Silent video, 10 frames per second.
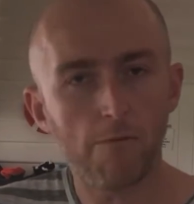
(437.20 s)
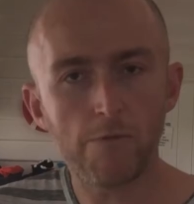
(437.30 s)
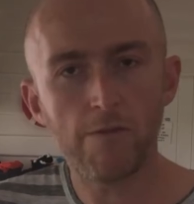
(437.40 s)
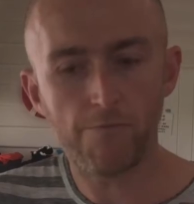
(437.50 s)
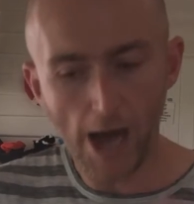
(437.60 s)

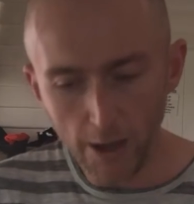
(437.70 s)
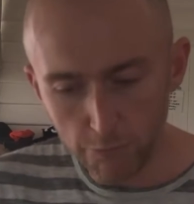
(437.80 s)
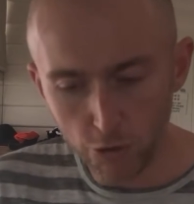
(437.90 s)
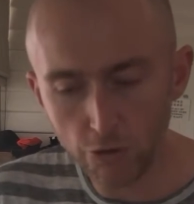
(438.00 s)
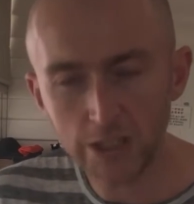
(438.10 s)
if
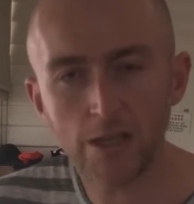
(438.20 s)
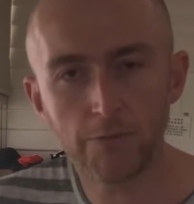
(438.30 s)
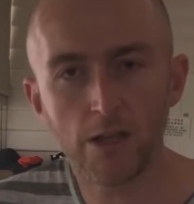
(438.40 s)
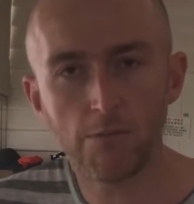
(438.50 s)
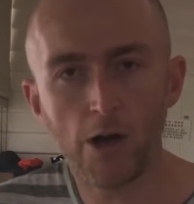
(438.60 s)
I'm doing
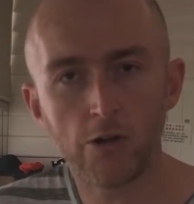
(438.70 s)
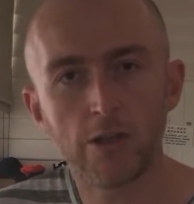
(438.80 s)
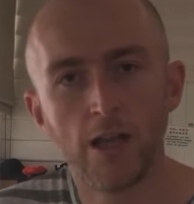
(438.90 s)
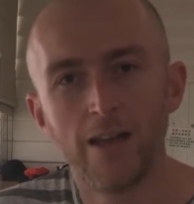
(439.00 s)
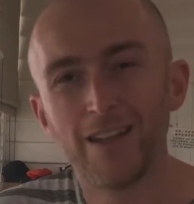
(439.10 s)
something about it,
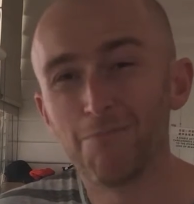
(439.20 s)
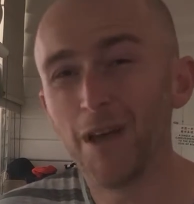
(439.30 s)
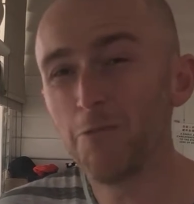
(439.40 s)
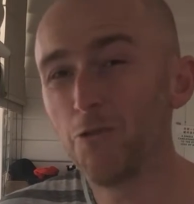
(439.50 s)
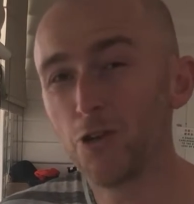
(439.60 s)
that
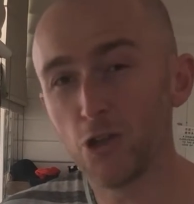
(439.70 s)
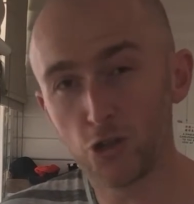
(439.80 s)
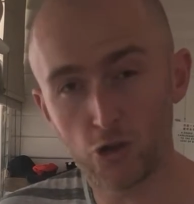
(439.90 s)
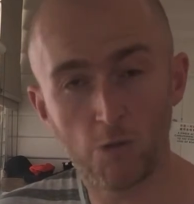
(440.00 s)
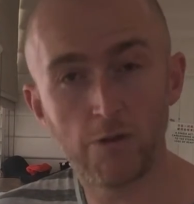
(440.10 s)
maybe we can
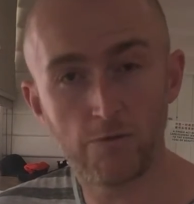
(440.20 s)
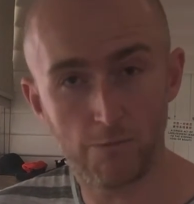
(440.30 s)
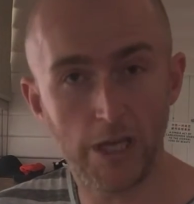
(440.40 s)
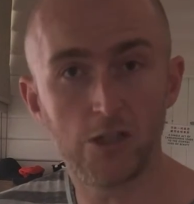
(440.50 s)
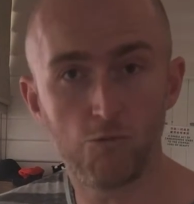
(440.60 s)
stop it from
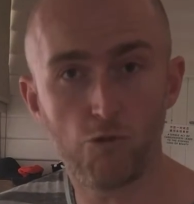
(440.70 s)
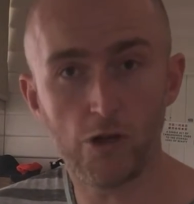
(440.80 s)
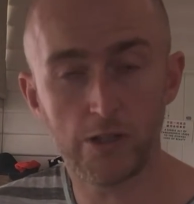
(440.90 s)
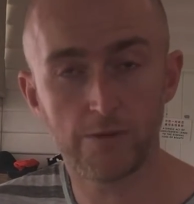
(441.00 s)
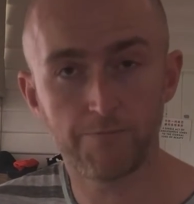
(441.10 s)
getting
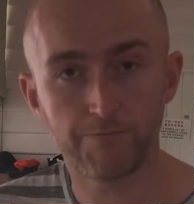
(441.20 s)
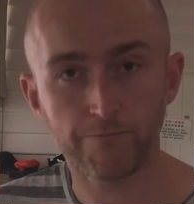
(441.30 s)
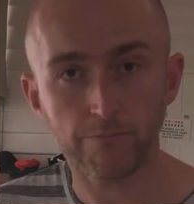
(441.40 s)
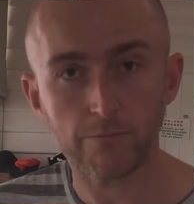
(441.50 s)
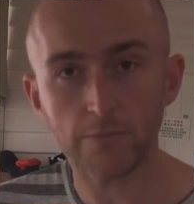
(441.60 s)
worse.
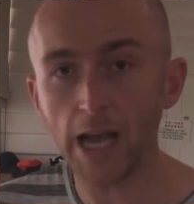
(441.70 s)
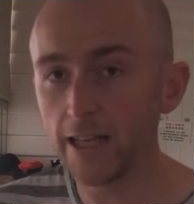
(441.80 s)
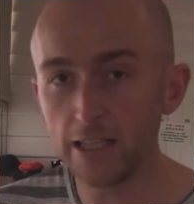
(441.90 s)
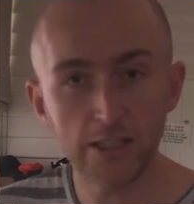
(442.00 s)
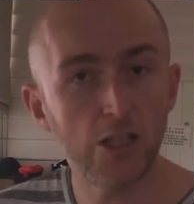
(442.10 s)

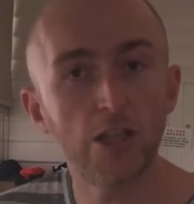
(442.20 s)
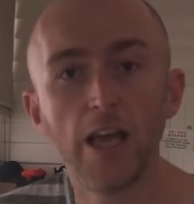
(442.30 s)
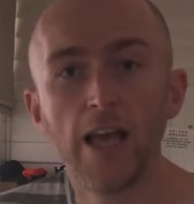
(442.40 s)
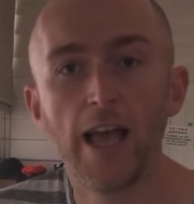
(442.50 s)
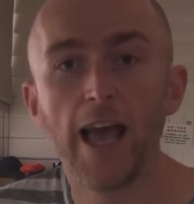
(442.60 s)
And it did,
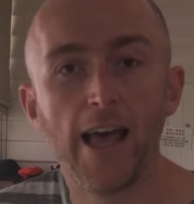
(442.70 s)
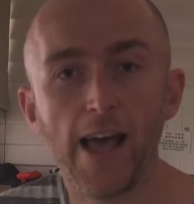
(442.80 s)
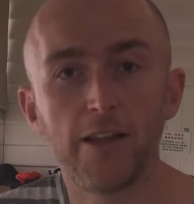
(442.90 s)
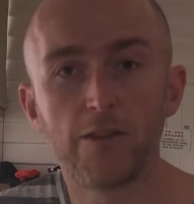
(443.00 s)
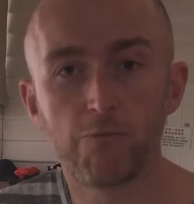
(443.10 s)

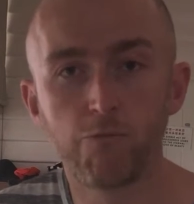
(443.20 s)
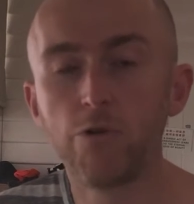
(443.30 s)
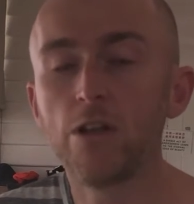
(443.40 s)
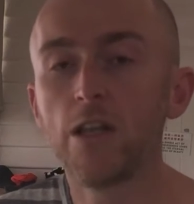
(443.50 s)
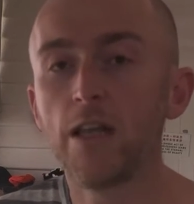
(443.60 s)
and it
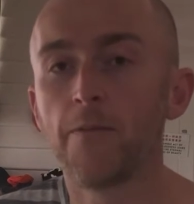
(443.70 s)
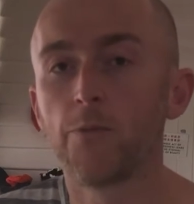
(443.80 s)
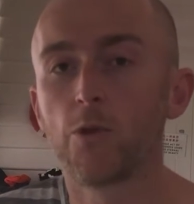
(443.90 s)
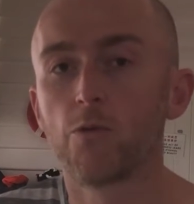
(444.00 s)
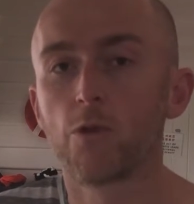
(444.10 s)
really
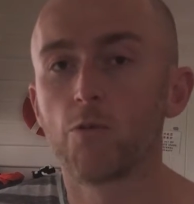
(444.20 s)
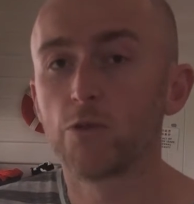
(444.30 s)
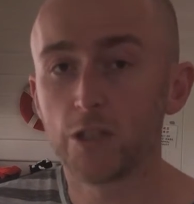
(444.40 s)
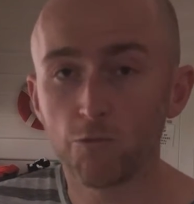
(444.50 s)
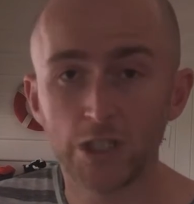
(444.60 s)

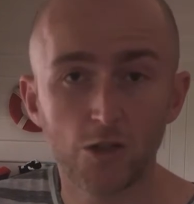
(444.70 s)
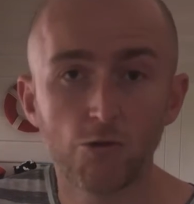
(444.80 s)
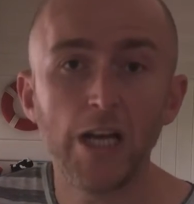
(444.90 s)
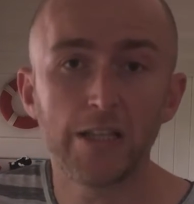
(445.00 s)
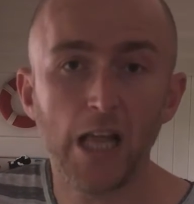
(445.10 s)
was a
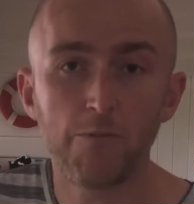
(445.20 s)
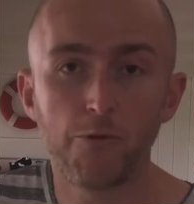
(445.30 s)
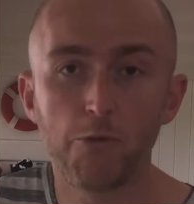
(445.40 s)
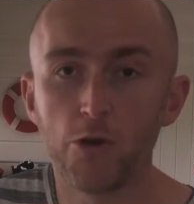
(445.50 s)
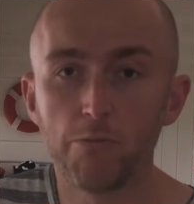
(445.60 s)
great help for
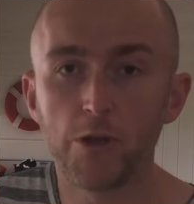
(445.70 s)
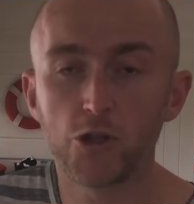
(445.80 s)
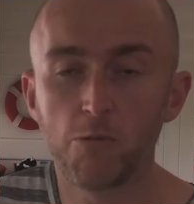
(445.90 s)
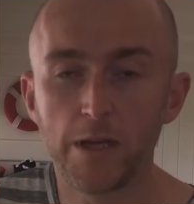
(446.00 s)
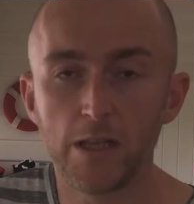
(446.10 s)
me on
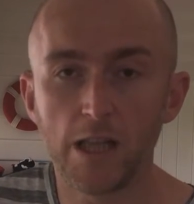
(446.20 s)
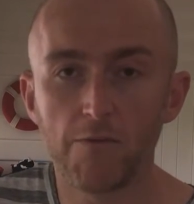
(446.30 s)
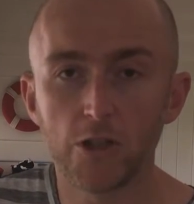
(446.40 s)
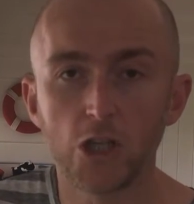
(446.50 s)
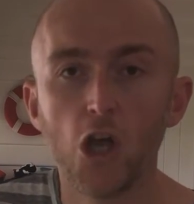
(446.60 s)
so many
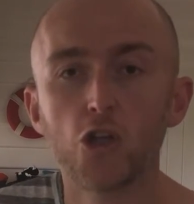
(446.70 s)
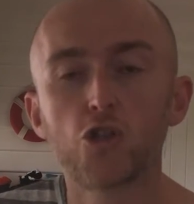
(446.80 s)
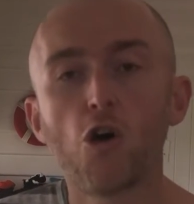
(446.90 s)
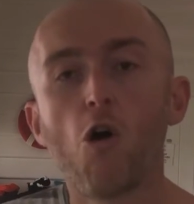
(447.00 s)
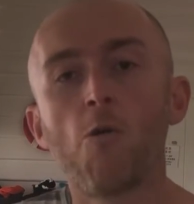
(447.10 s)
levels.
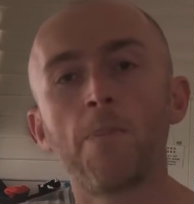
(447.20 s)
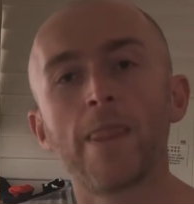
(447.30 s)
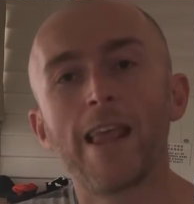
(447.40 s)
So